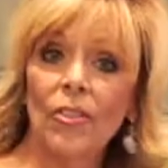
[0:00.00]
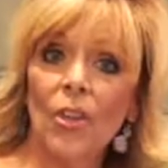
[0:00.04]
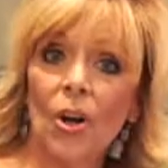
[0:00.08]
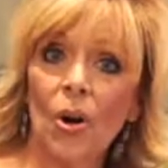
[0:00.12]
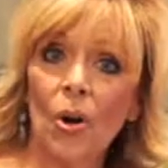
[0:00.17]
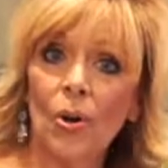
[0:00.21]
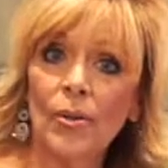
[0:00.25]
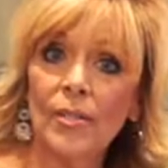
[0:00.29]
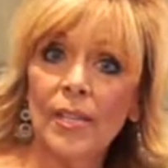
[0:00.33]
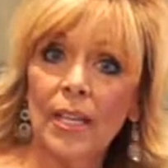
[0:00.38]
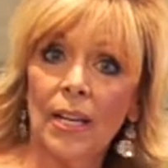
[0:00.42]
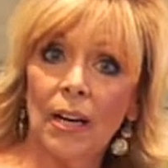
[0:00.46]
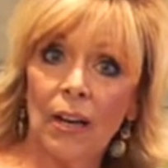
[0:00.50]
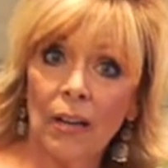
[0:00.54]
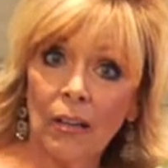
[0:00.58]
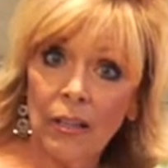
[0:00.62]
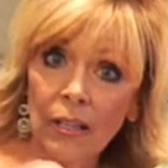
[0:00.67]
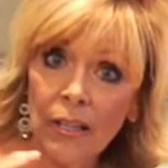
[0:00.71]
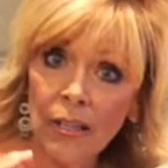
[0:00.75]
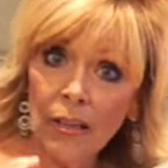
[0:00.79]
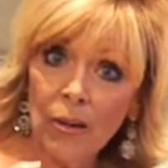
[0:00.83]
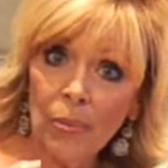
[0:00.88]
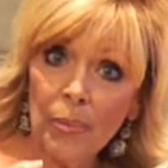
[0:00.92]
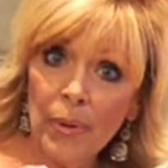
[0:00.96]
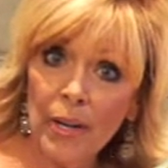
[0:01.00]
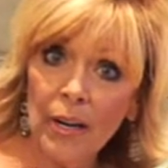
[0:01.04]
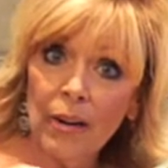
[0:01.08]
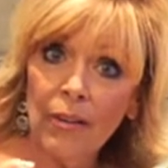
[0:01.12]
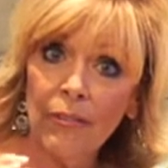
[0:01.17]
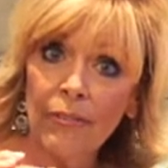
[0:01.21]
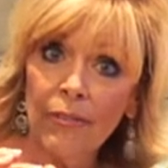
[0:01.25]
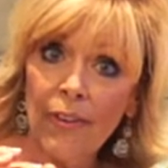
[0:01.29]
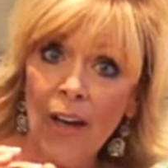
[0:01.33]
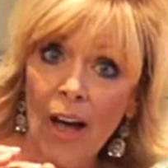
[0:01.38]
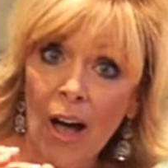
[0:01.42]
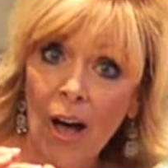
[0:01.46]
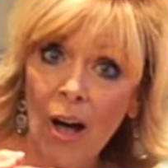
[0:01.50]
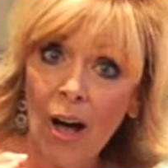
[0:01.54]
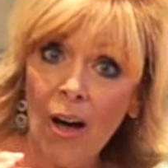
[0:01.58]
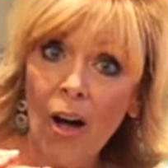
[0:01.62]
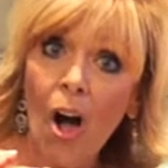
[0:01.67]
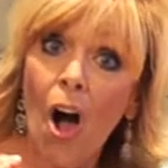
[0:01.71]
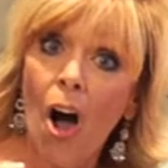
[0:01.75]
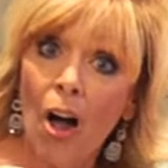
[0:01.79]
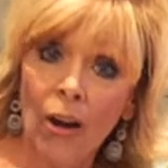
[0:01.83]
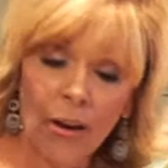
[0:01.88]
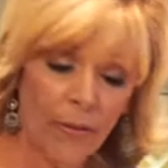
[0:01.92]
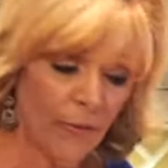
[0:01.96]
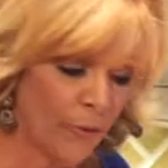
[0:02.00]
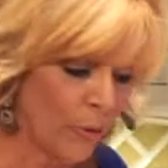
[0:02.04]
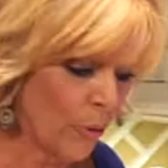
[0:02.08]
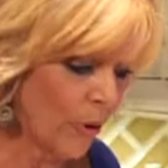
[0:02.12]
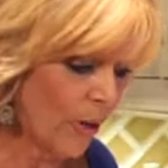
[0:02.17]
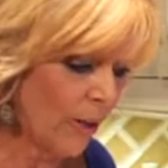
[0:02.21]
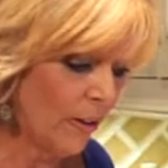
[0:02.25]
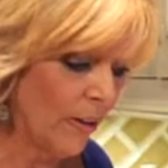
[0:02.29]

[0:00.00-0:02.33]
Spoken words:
those in a little bit of olive oil,